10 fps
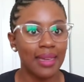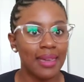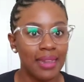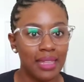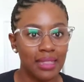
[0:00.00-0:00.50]

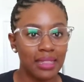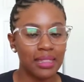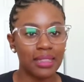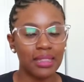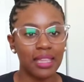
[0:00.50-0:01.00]
get in
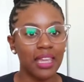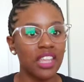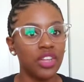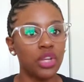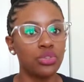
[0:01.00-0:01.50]

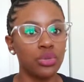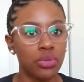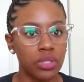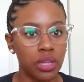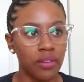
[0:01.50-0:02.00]
there and
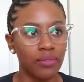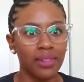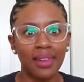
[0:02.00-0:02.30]
do stuff.